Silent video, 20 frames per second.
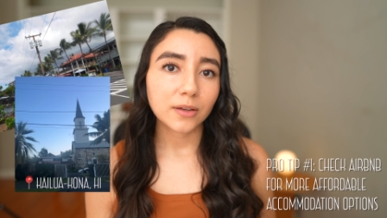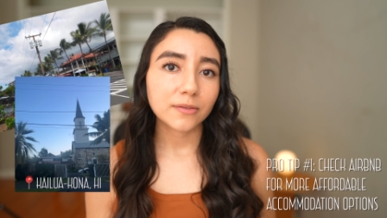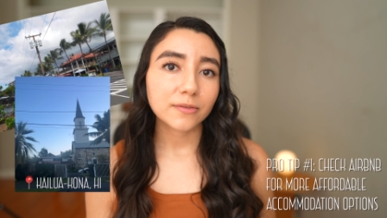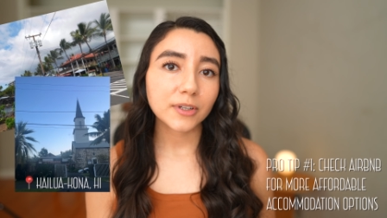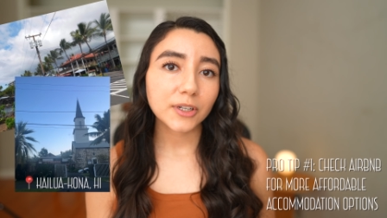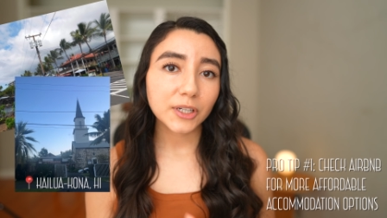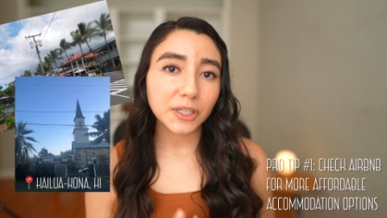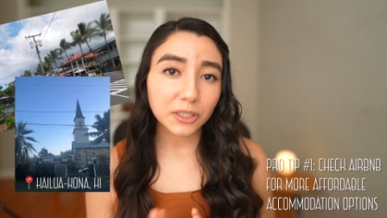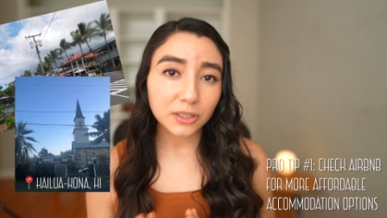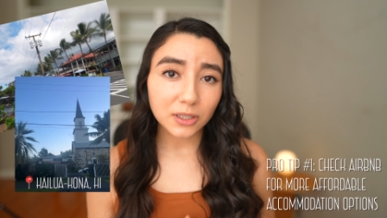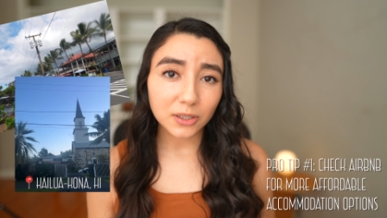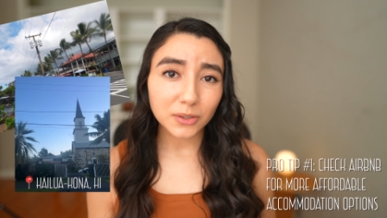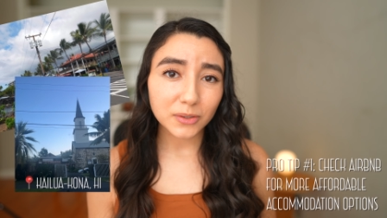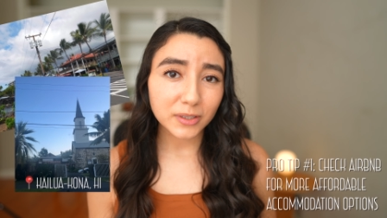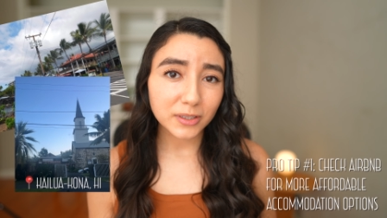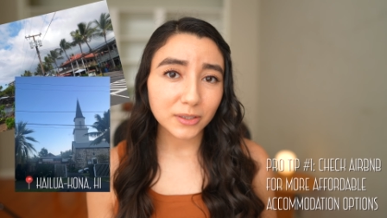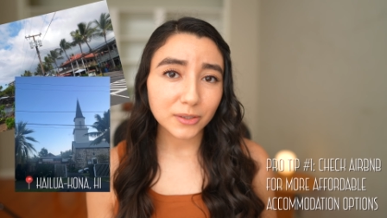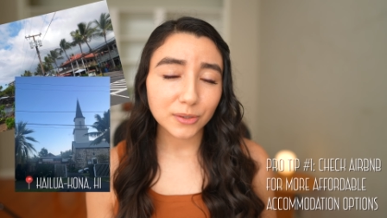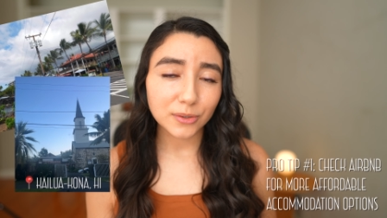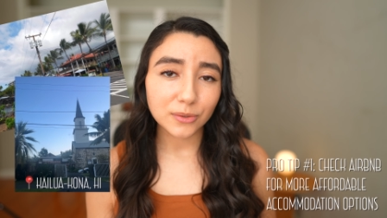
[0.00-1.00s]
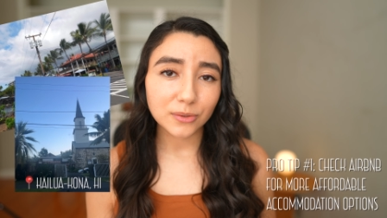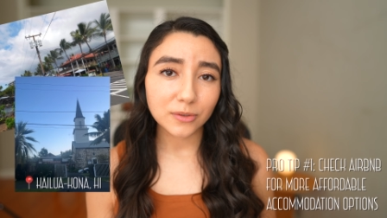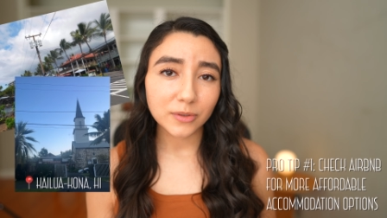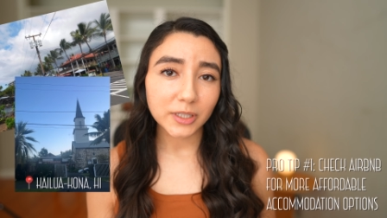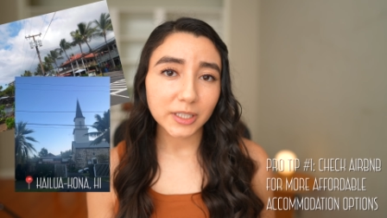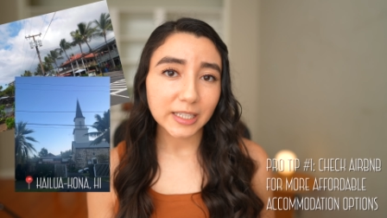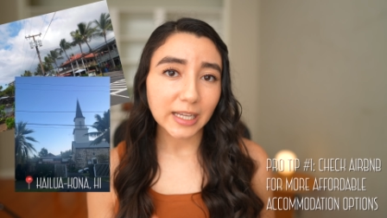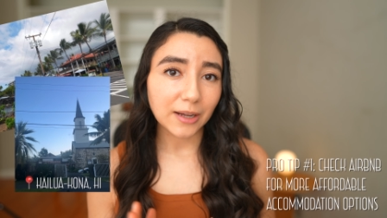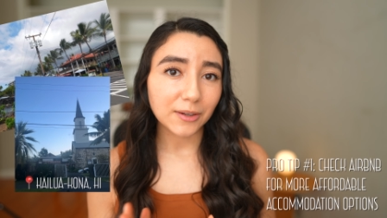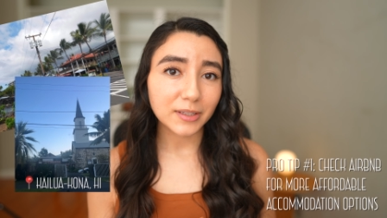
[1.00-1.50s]
very close to
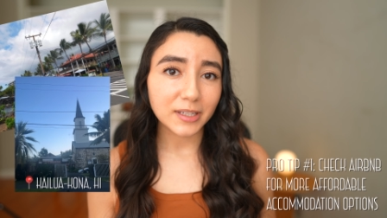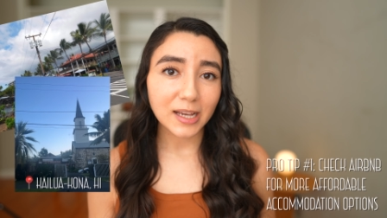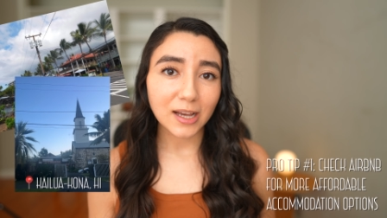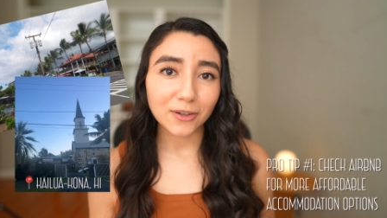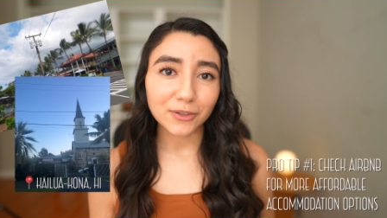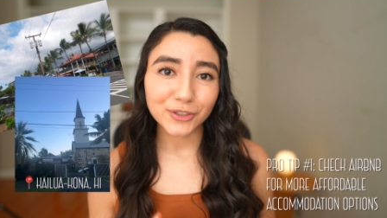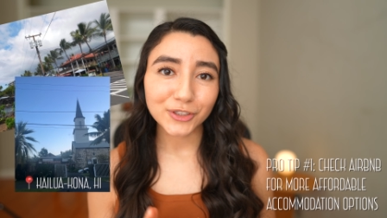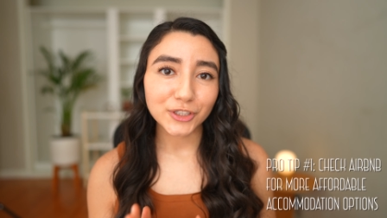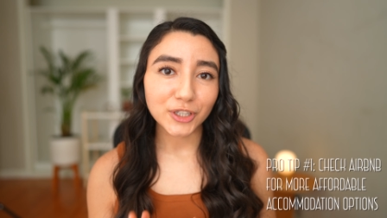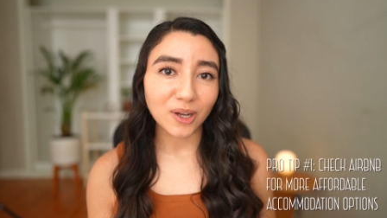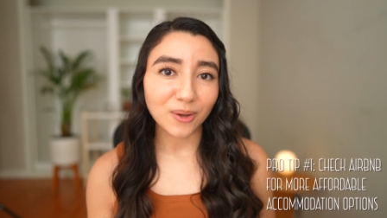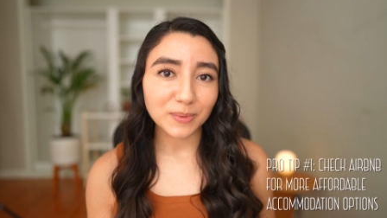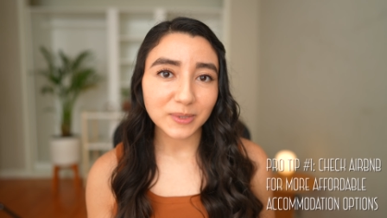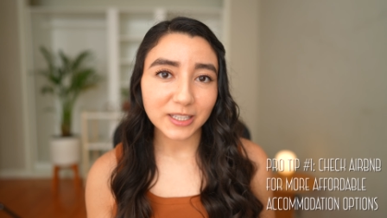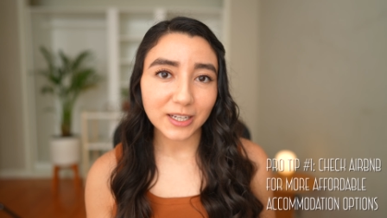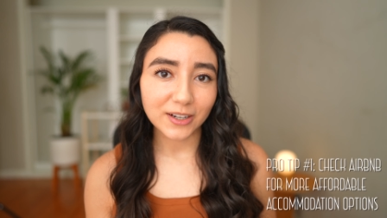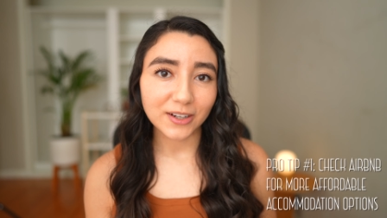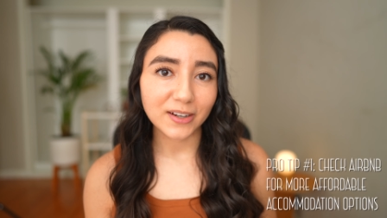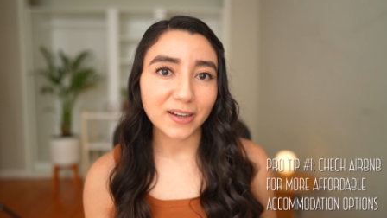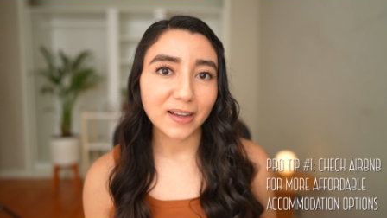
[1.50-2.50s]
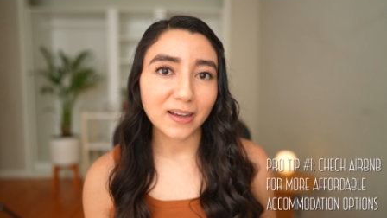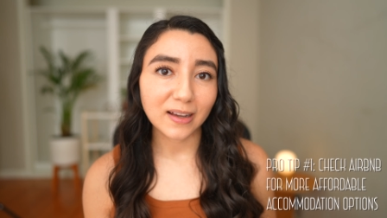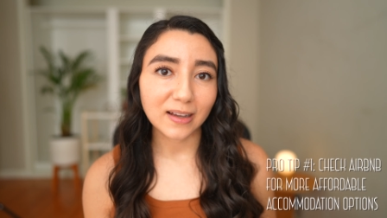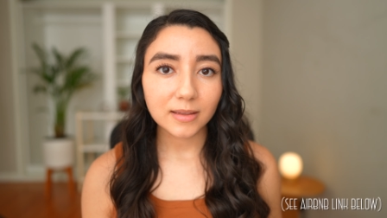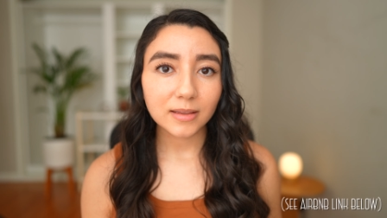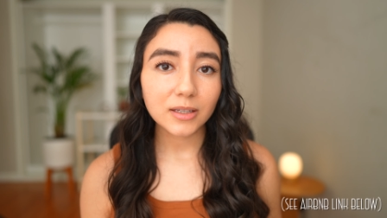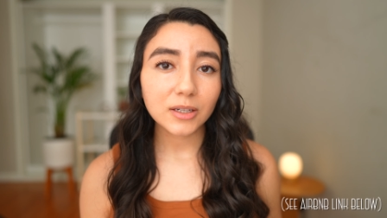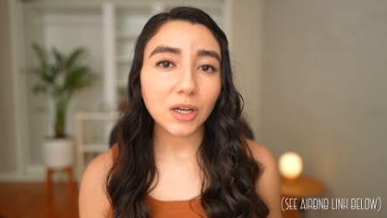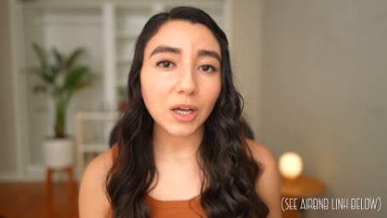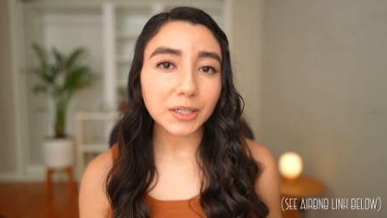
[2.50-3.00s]
the downtown shops area.
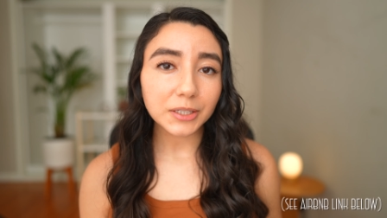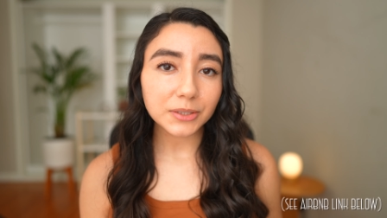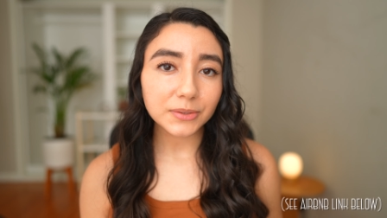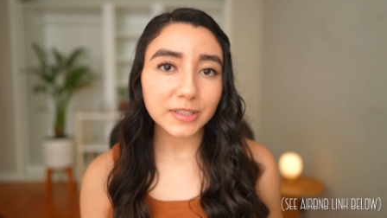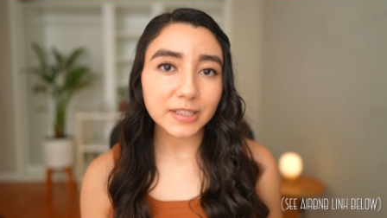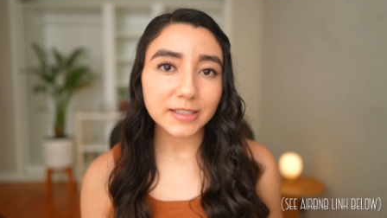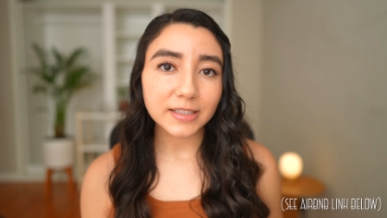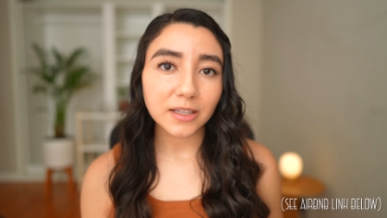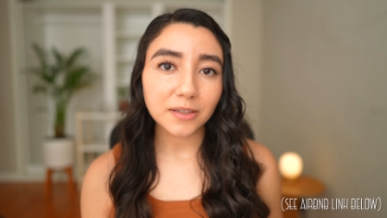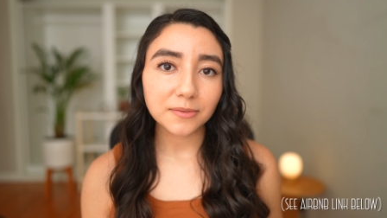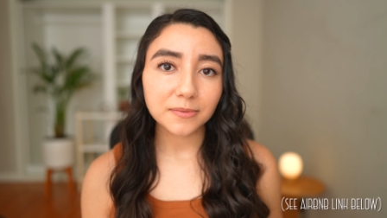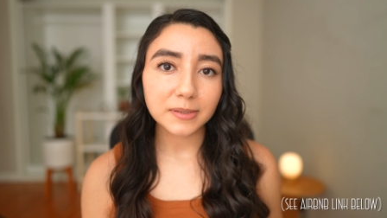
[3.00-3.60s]
The condo itself